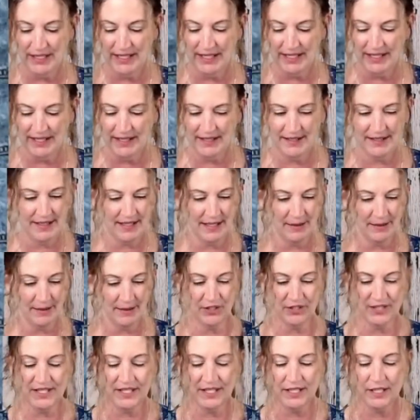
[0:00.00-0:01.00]
is I'm
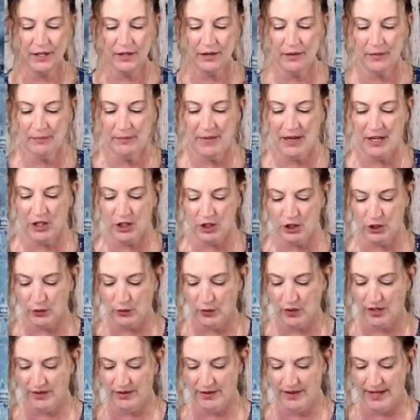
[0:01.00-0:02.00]
just going to make
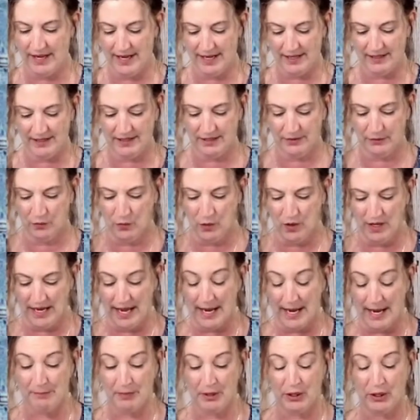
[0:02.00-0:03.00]
sure that what
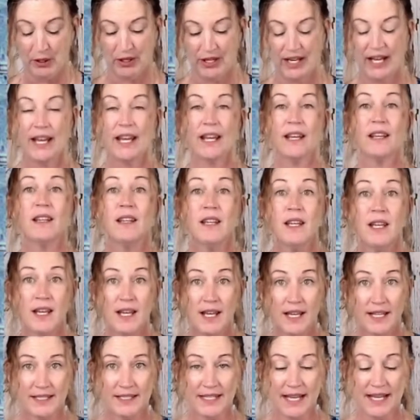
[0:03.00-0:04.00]
I'm burning
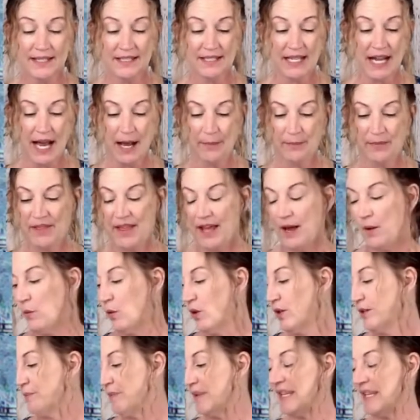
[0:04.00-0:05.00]
is on top of that
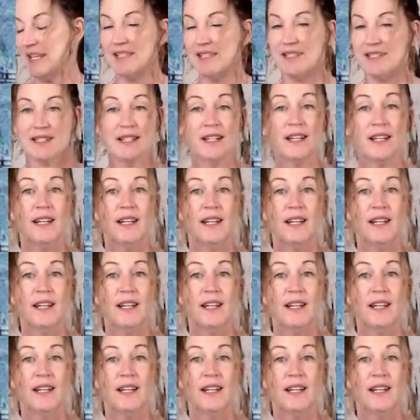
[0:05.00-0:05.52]
wood piece.